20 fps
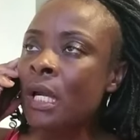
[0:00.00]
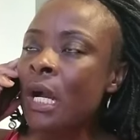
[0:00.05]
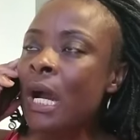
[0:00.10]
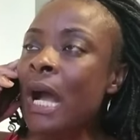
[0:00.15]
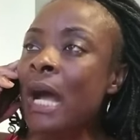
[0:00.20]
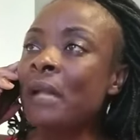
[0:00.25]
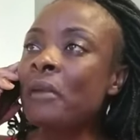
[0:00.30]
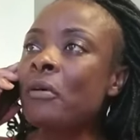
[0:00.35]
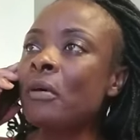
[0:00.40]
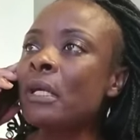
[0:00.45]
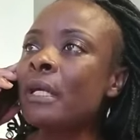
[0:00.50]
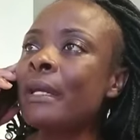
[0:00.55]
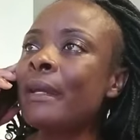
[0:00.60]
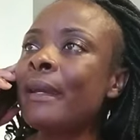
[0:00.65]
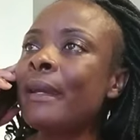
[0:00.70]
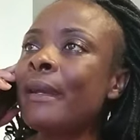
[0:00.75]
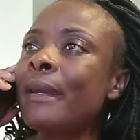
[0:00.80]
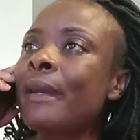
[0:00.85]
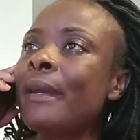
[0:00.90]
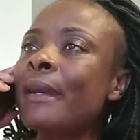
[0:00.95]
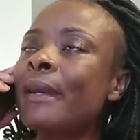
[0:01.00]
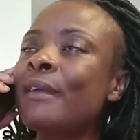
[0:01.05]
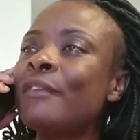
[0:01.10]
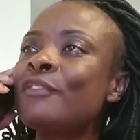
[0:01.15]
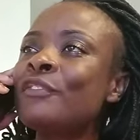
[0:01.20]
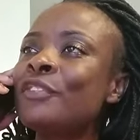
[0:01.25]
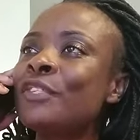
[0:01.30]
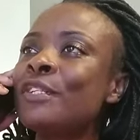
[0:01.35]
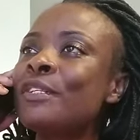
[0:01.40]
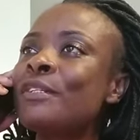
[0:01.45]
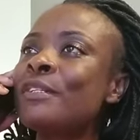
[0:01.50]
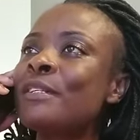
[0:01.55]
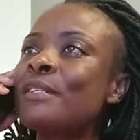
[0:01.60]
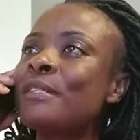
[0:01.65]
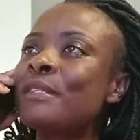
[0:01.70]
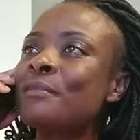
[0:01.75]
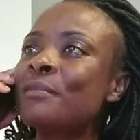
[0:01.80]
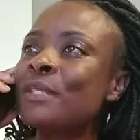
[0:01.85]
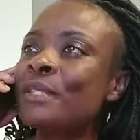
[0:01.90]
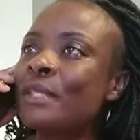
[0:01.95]
I don't care if Jesus
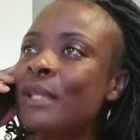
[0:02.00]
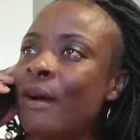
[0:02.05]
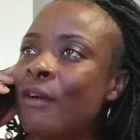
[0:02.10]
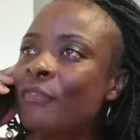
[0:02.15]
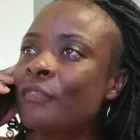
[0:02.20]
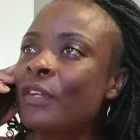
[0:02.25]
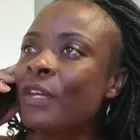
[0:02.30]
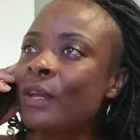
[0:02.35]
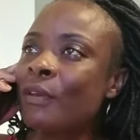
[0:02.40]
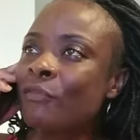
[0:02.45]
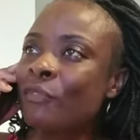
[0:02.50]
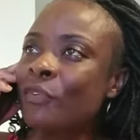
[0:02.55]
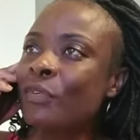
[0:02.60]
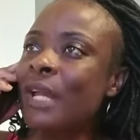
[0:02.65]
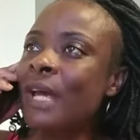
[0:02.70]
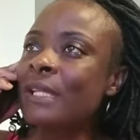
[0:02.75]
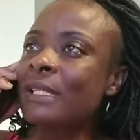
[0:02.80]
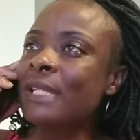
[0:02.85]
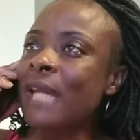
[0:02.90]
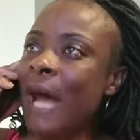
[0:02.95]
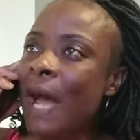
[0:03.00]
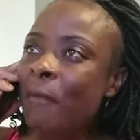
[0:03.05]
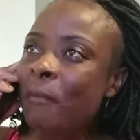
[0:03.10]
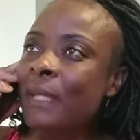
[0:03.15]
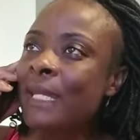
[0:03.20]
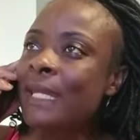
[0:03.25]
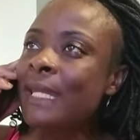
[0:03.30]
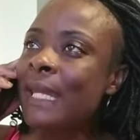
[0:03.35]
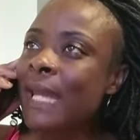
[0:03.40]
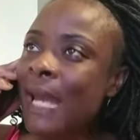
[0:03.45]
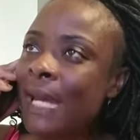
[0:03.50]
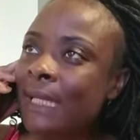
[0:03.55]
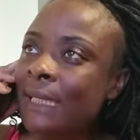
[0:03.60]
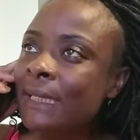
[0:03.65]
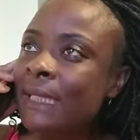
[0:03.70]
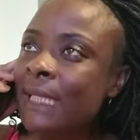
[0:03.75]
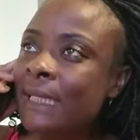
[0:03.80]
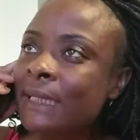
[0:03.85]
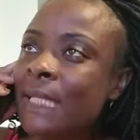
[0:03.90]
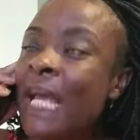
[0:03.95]
himself gave you that diamond
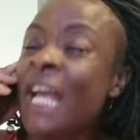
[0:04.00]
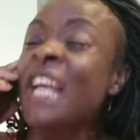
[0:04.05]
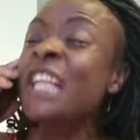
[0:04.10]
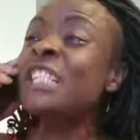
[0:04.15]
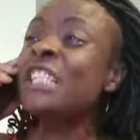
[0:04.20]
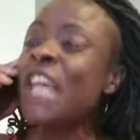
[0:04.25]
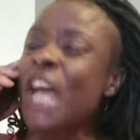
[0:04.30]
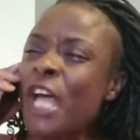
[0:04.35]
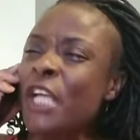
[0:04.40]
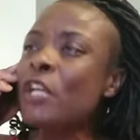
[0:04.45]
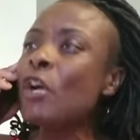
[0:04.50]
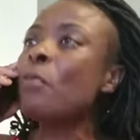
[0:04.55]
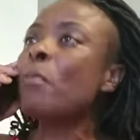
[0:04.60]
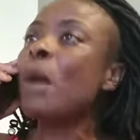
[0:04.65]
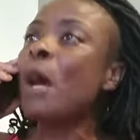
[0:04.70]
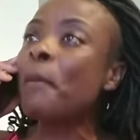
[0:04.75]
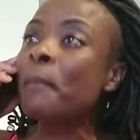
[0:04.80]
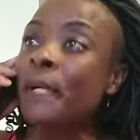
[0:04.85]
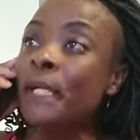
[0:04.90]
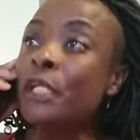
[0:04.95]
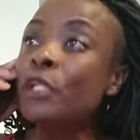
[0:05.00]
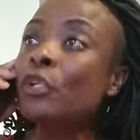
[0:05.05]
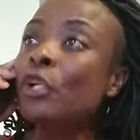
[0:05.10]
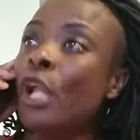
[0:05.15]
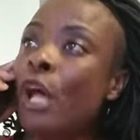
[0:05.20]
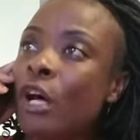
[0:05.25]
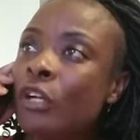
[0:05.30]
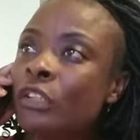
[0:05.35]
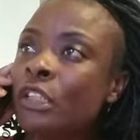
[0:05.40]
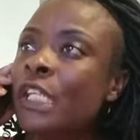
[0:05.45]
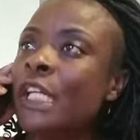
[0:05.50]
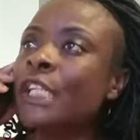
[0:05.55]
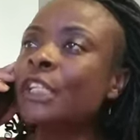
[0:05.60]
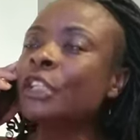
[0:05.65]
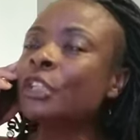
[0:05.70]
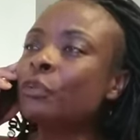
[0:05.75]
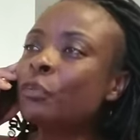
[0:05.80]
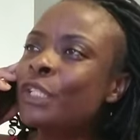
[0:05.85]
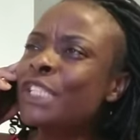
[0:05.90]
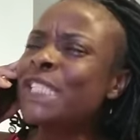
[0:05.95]
necklace. Tell your mama you lost it and
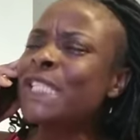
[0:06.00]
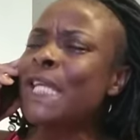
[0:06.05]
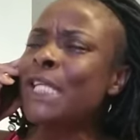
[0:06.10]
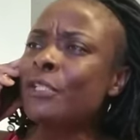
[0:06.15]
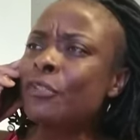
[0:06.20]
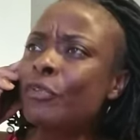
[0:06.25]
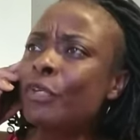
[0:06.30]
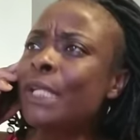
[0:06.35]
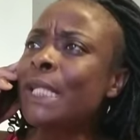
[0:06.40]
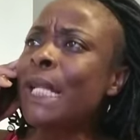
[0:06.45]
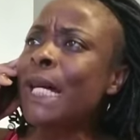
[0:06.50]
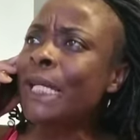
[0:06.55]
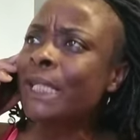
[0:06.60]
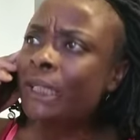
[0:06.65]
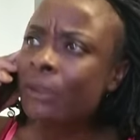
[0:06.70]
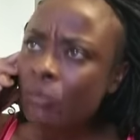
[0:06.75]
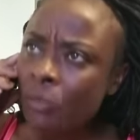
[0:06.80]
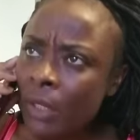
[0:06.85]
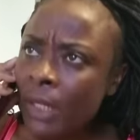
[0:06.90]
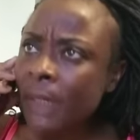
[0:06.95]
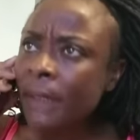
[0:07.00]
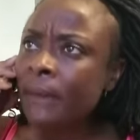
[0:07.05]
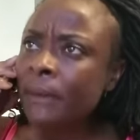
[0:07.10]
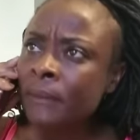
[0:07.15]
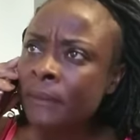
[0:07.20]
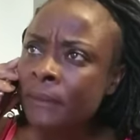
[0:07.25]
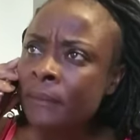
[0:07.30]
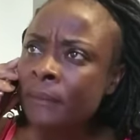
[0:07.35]
she will send you another one.